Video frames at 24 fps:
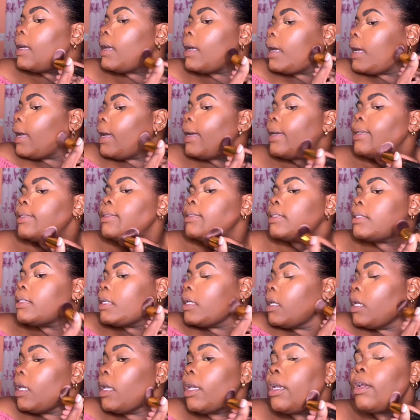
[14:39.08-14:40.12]
And
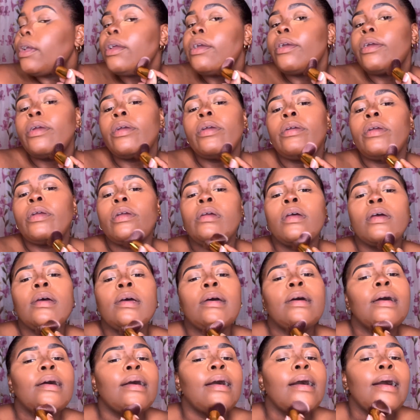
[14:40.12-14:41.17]
here,
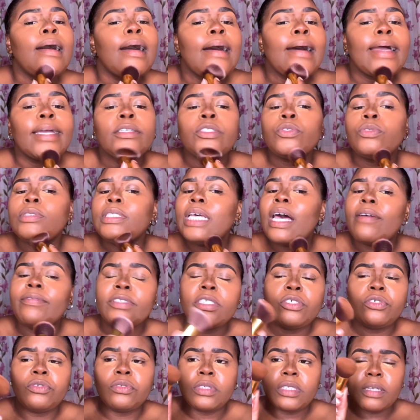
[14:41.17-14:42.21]
I don't have to
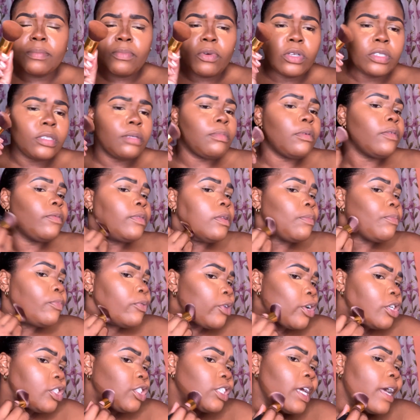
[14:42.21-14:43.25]
use the bottom of the
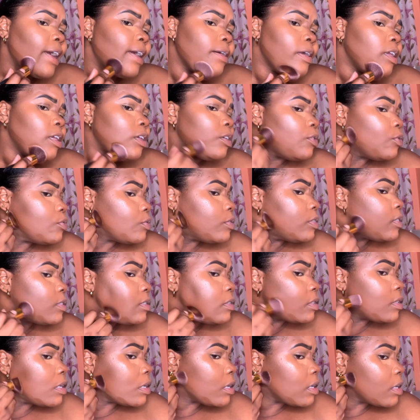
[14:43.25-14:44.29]
brush. I use
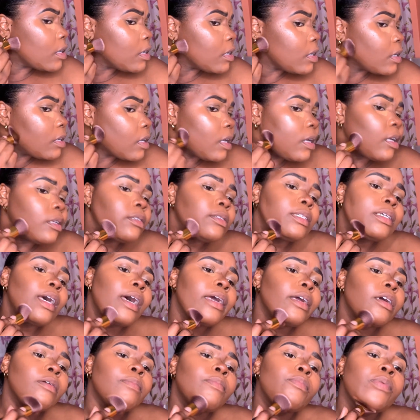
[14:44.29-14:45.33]
the
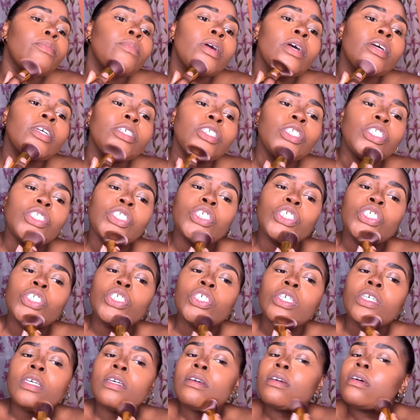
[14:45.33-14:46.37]
entire brush
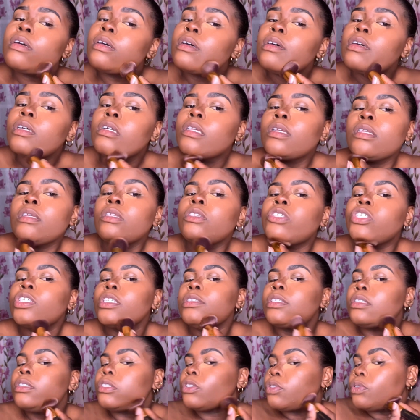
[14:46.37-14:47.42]

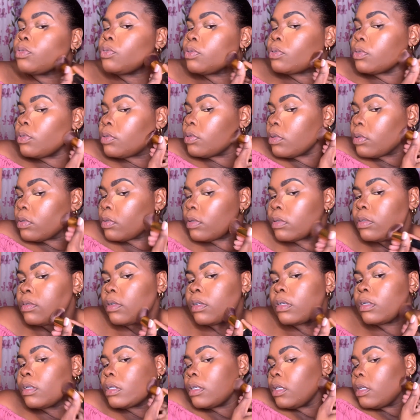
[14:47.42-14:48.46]
just to
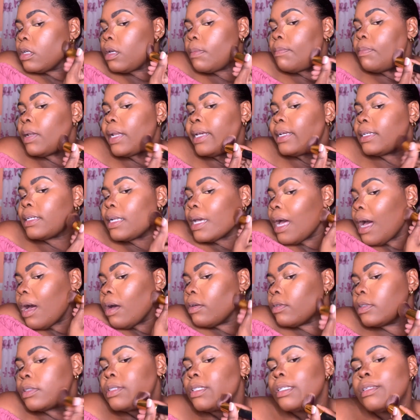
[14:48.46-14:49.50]
blend
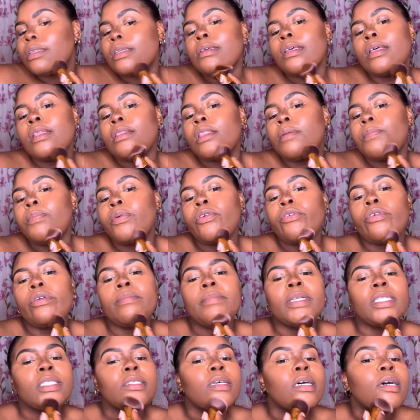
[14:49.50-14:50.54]
out the
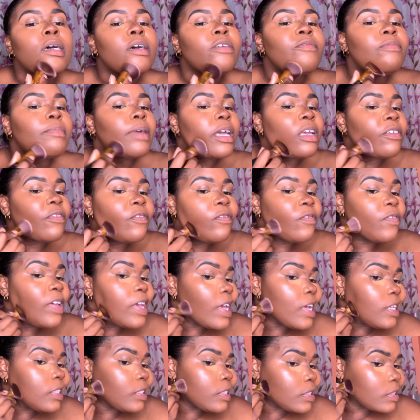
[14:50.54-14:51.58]
perimeter of my
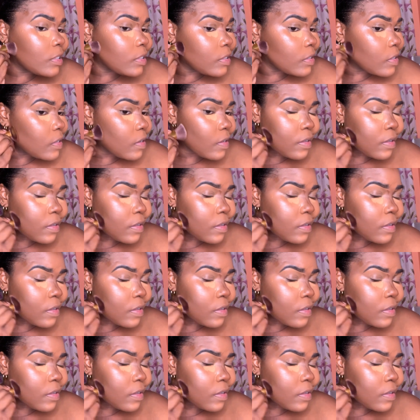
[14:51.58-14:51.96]
face,